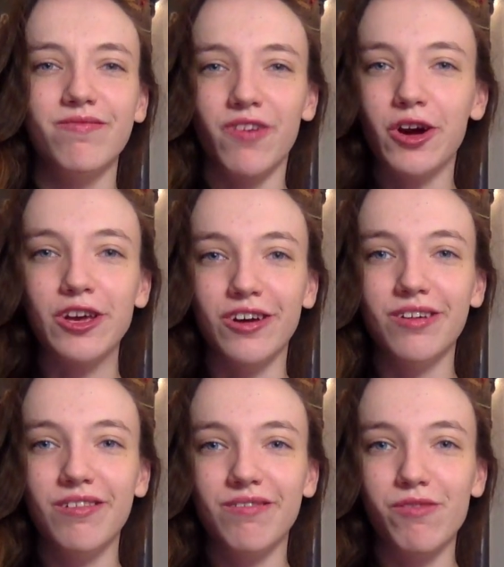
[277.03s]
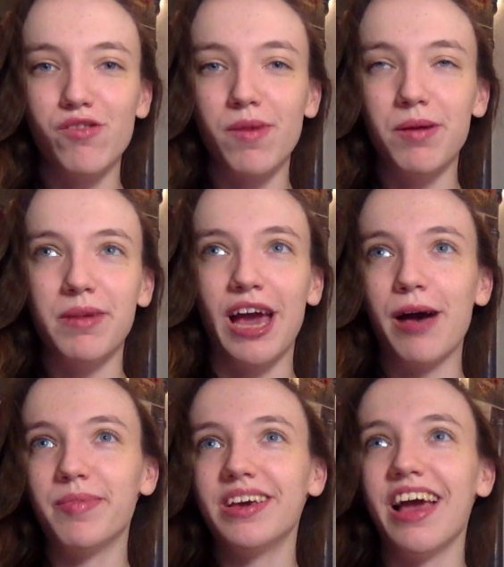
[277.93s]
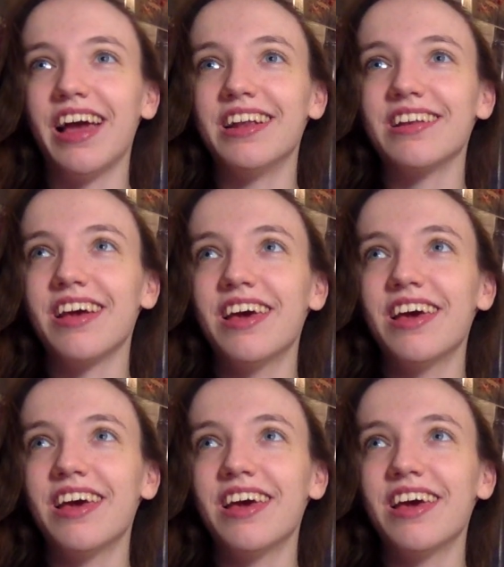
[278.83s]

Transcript: very good, which made me happy. And